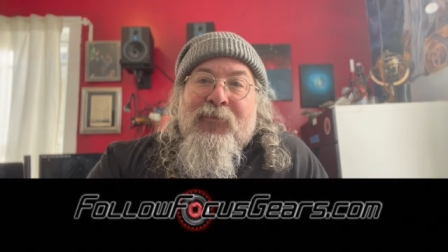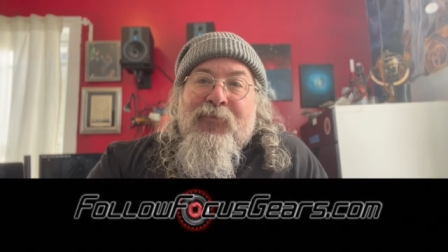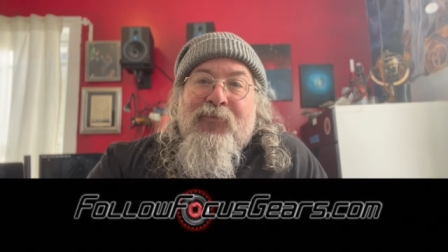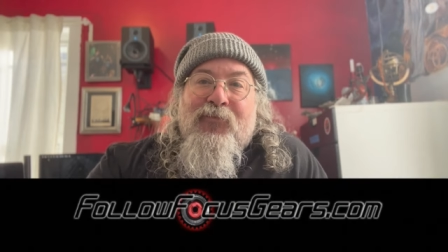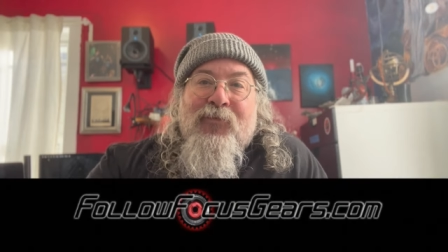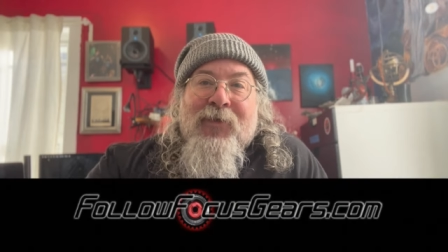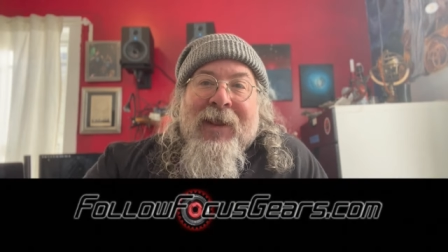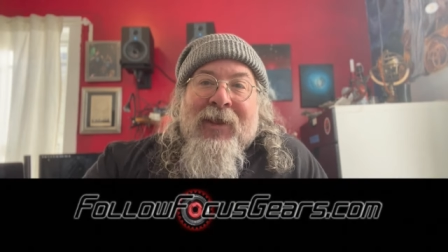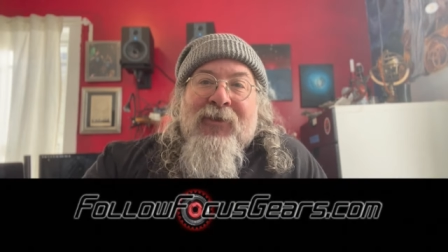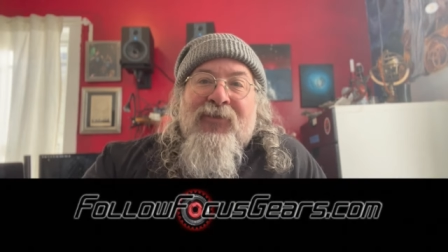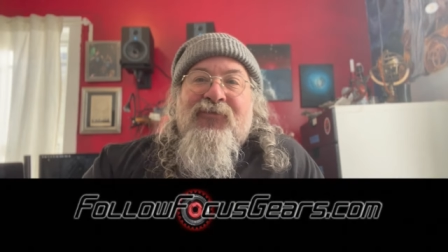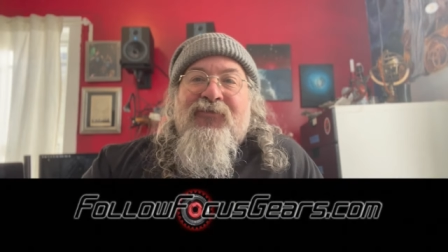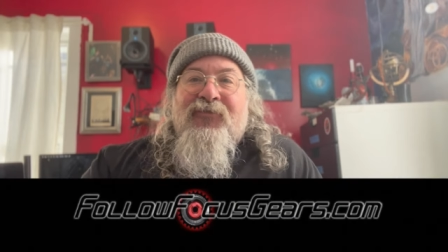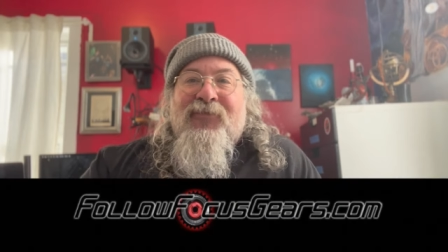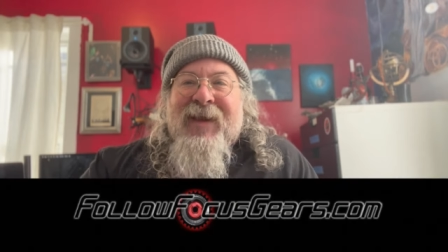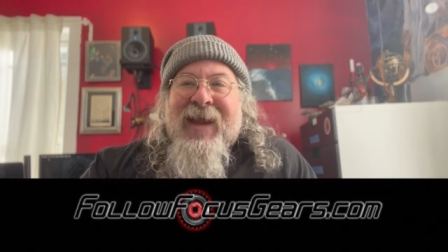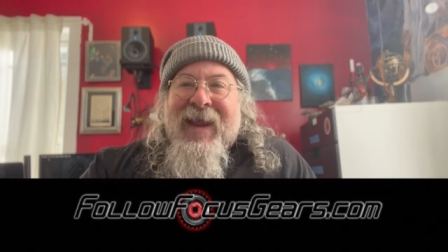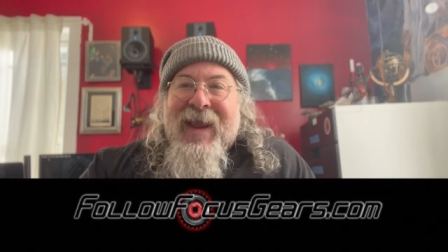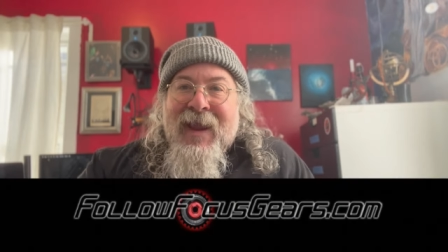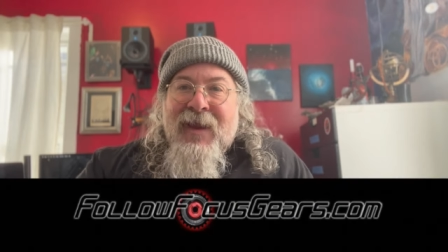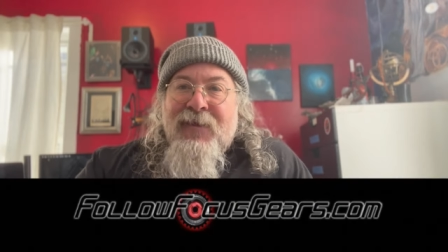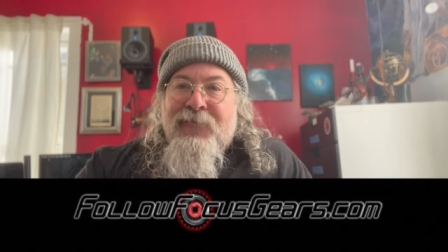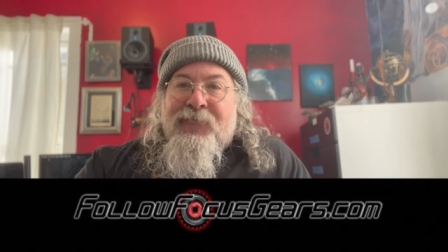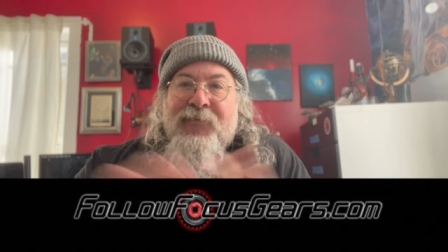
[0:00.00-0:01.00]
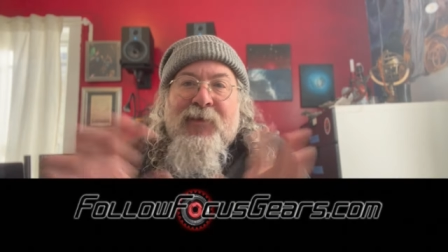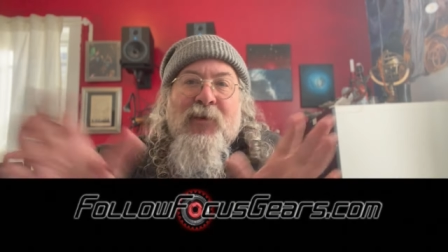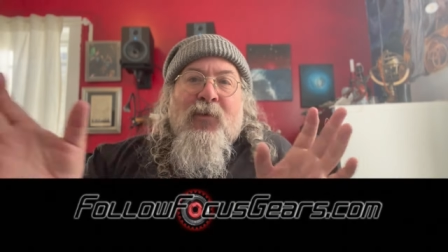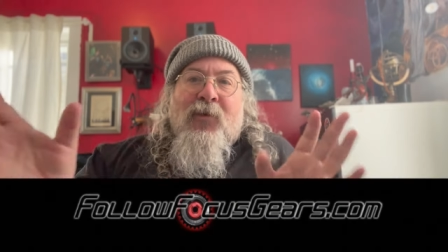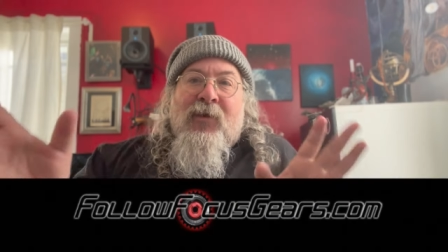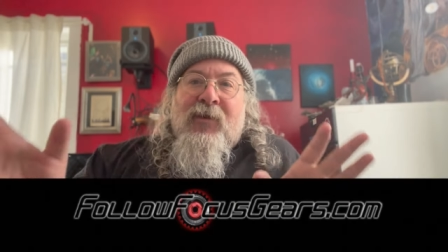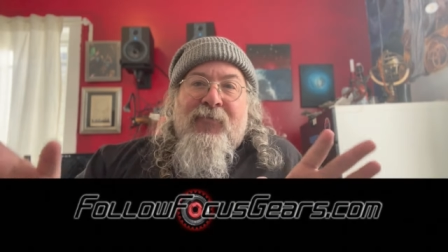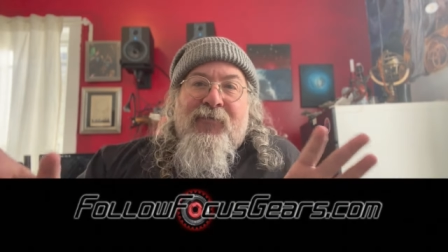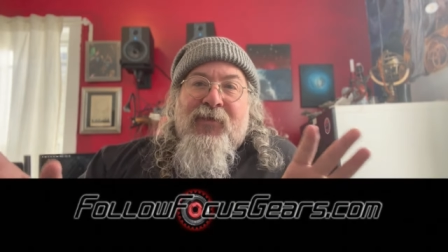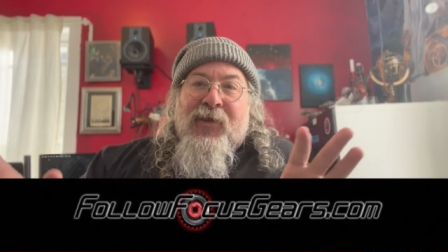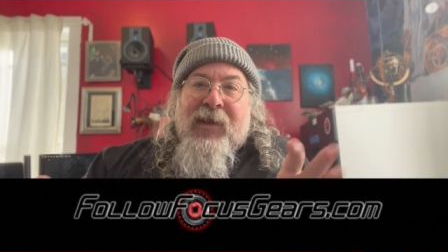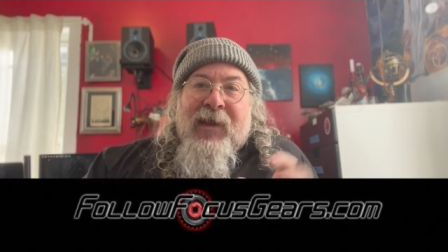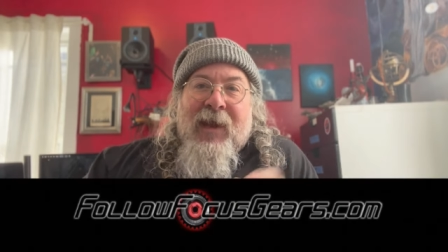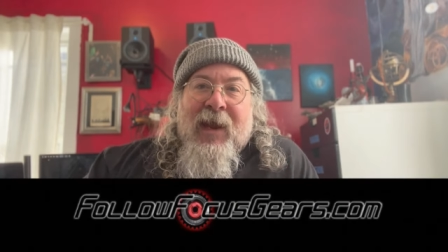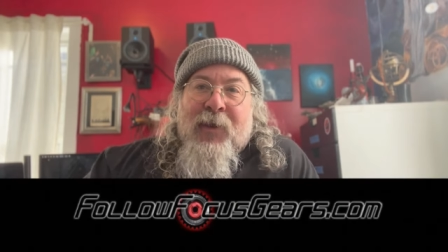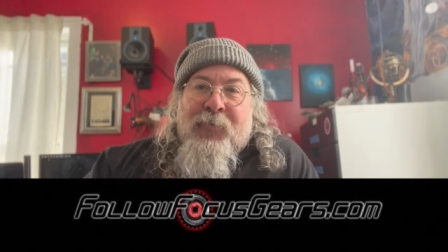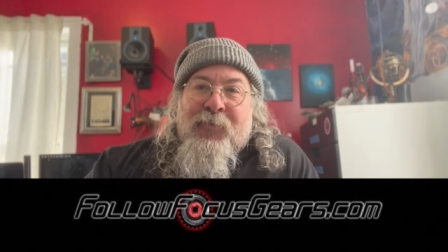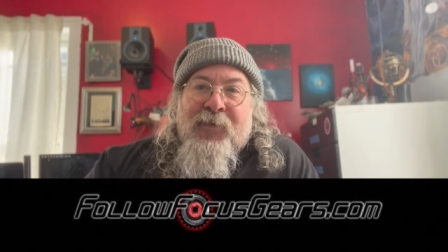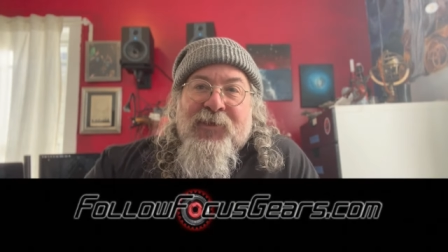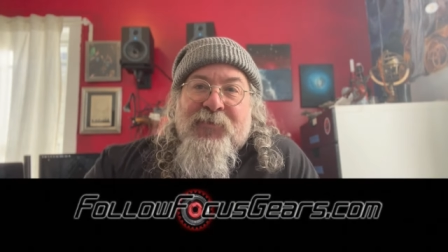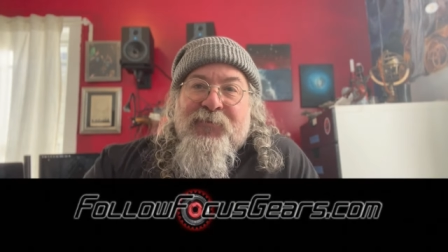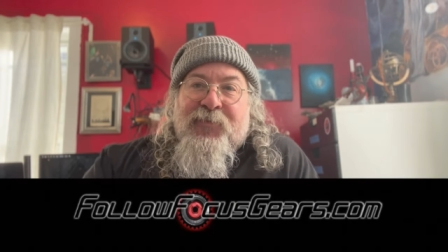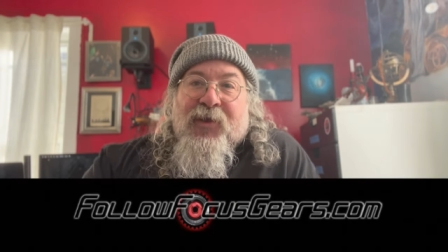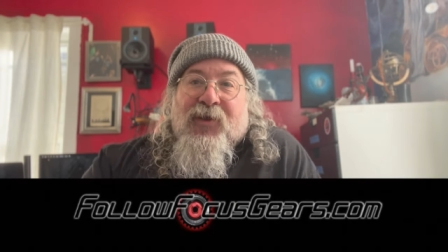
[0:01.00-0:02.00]
rings for every one of your
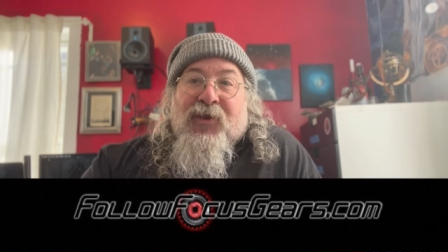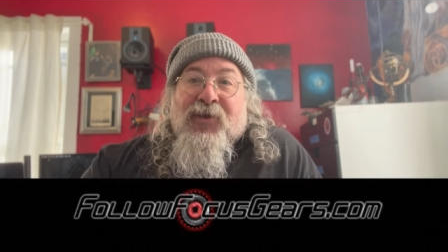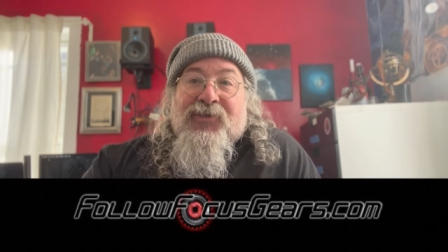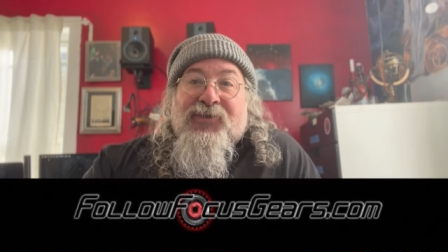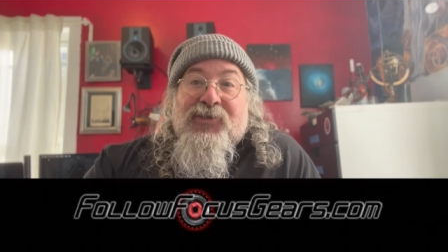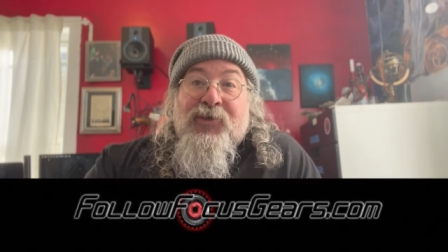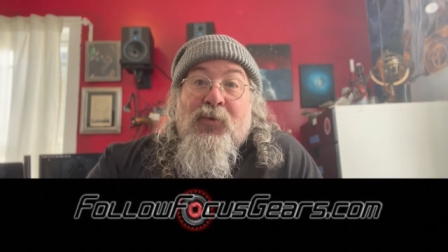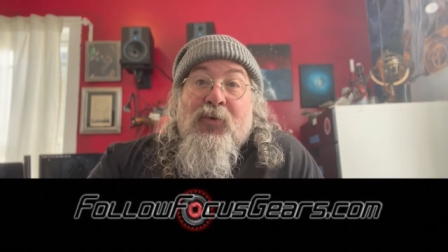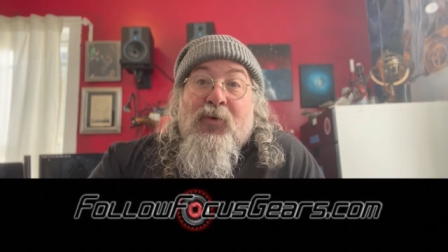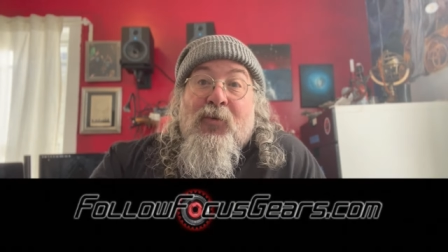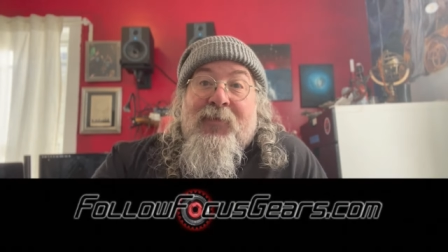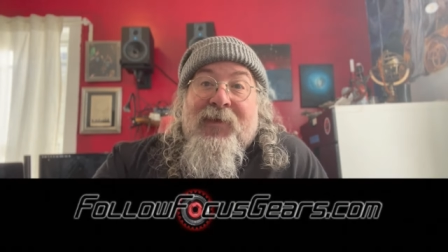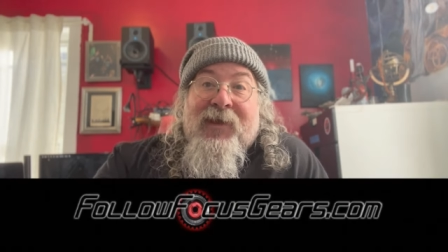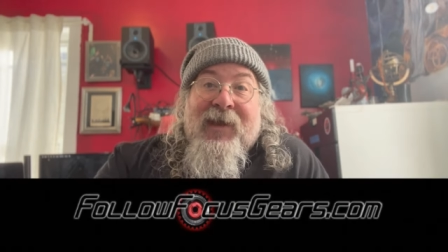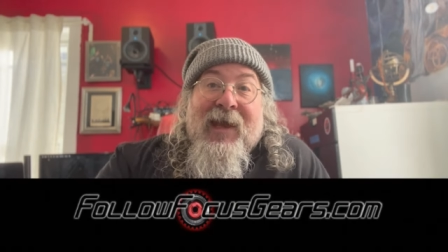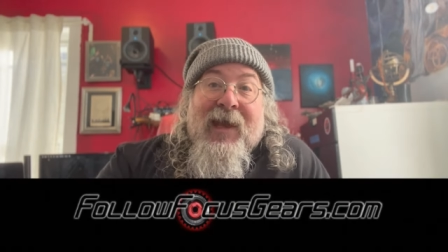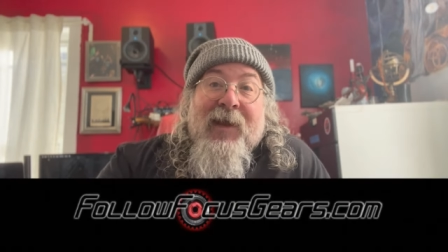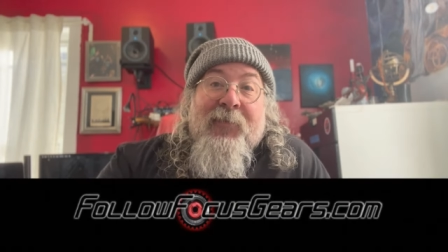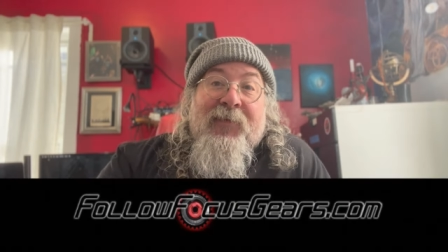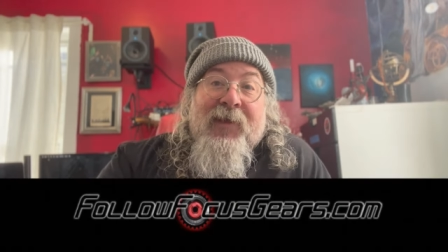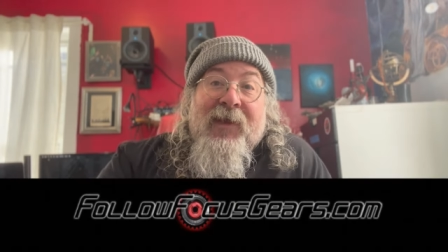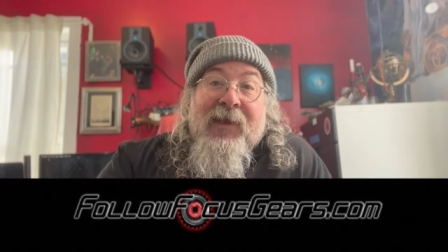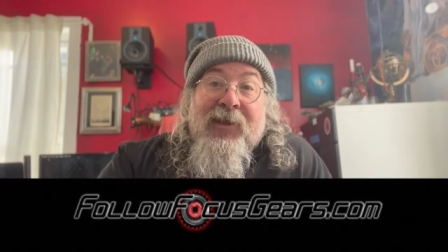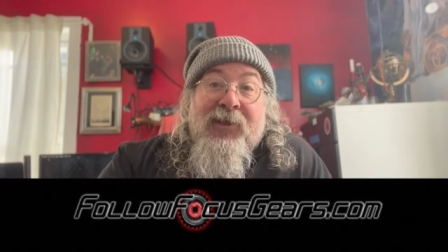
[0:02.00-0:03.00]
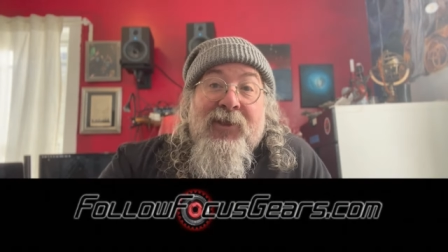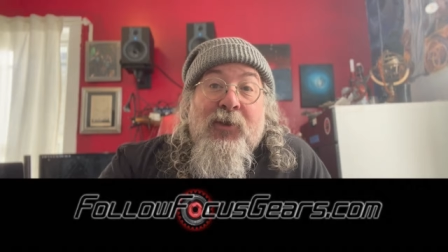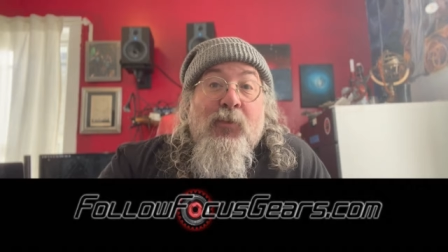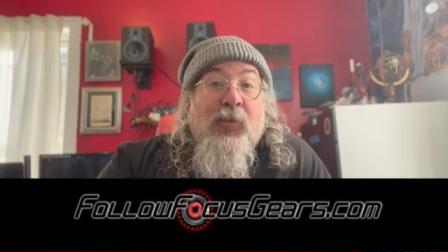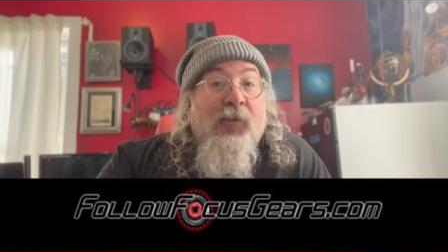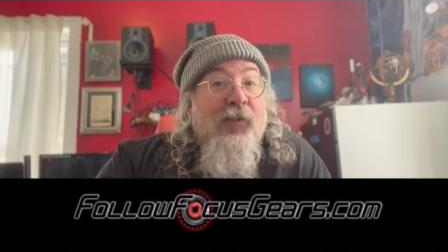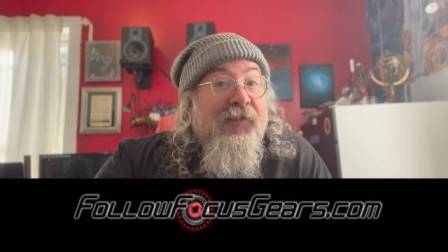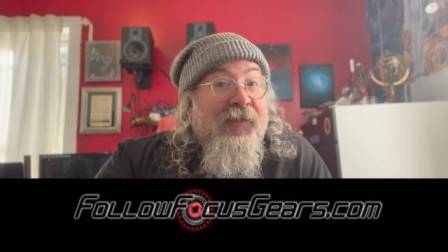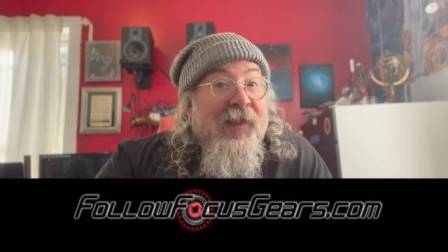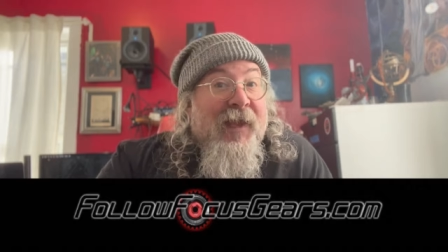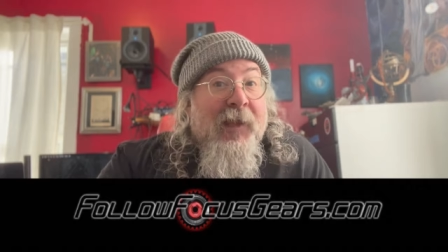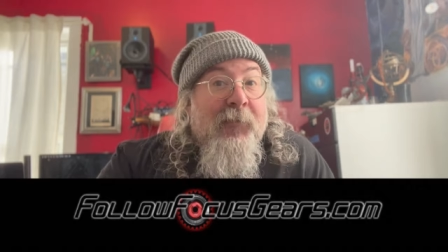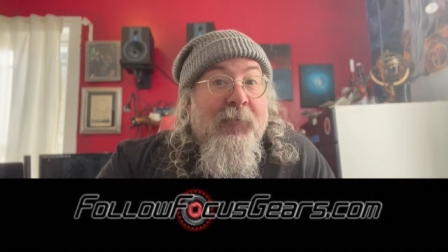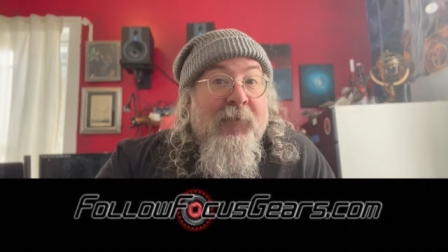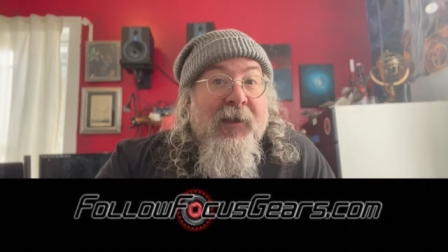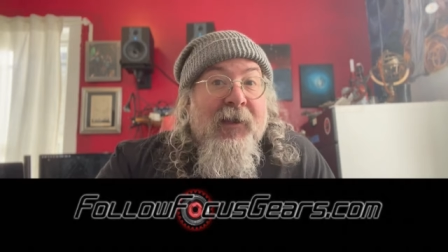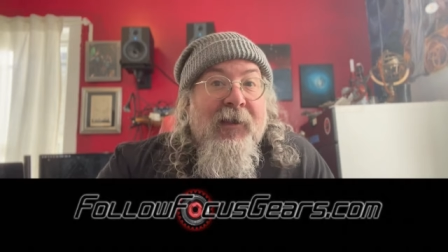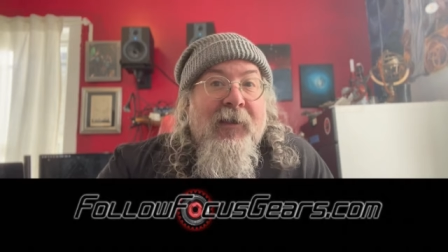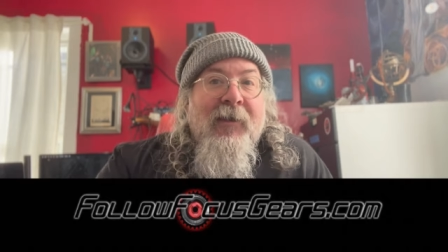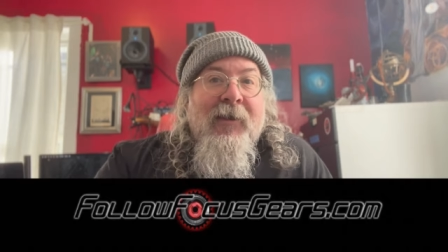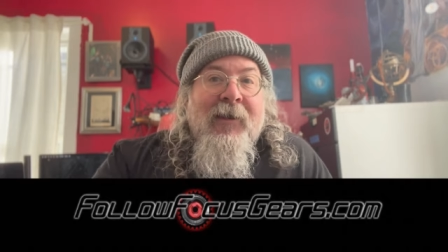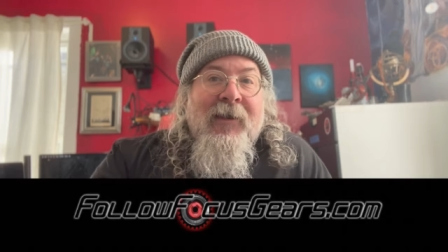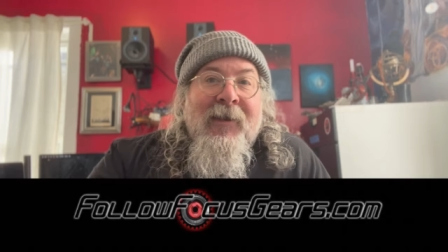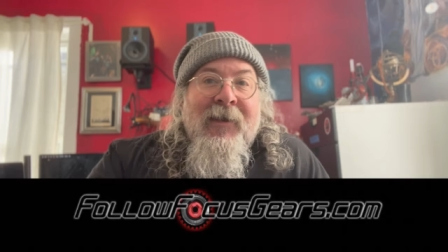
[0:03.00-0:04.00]
cameras because you will be happy and you will thank me.